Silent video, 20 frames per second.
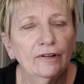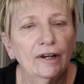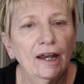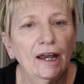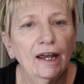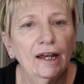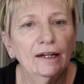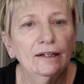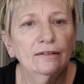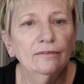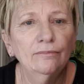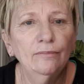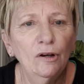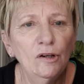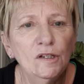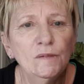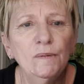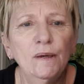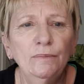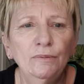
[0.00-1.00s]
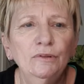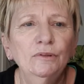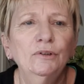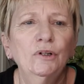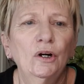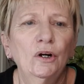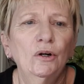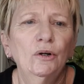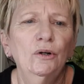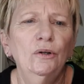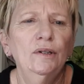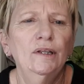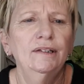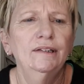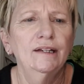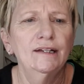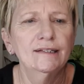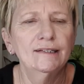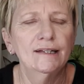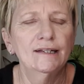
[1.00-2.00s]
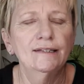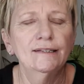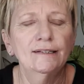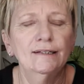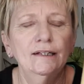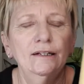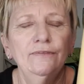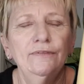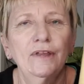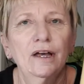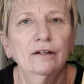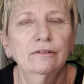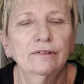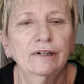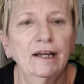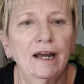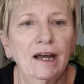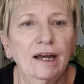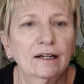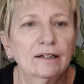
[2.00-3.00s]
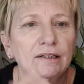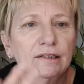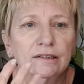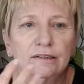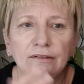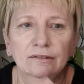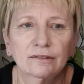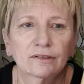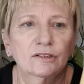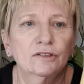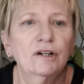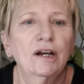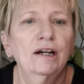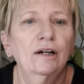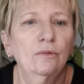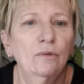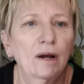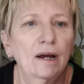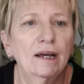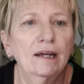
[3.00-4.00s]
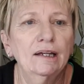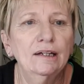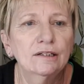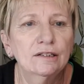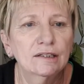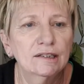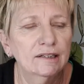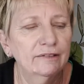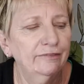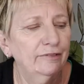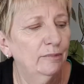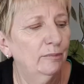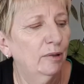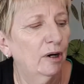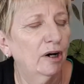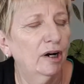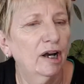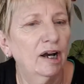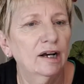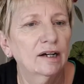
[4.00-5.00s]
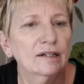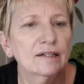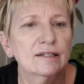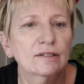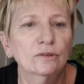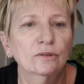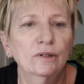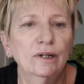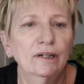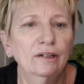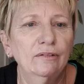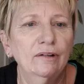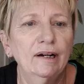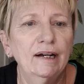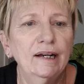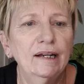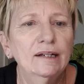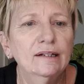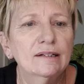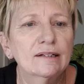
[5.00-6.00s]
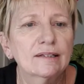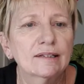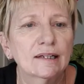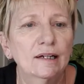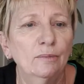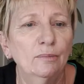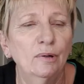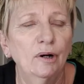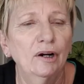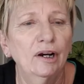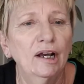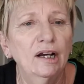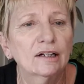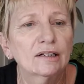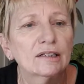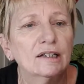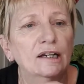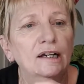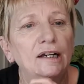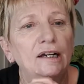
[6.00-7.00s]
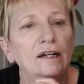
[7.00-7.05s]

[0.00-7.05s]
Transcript: and most people know that they're sensitive, they'll react straight away to different products or ingredients in a product,